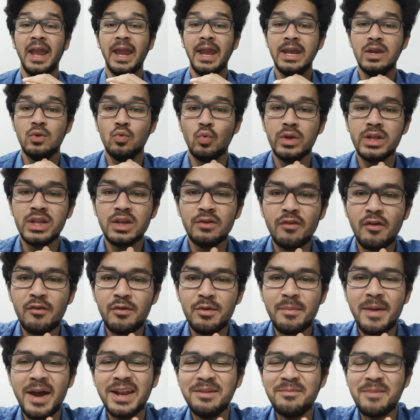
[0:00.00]
Hey, what's up
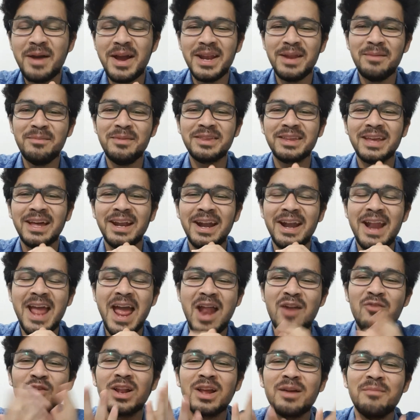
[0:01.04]
everybody? My name is Karan
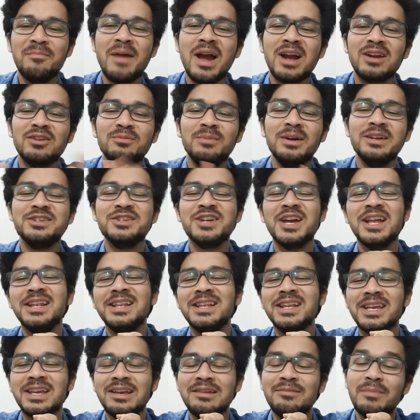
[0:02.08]
and welcome back to my
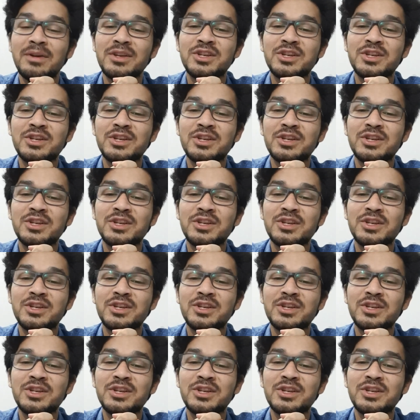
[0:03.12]
channel again.